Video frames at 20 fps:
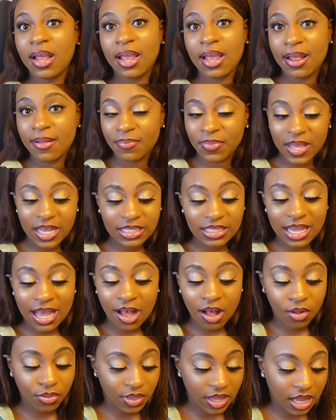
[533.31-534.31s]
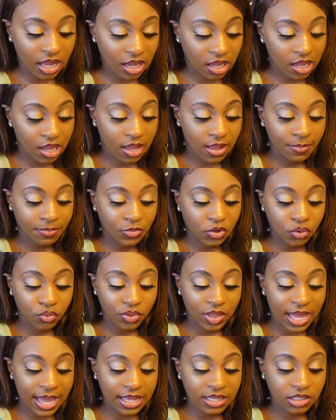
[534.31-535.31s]
and that's how they do
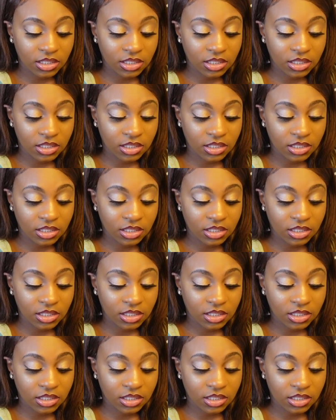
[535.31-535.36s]
that.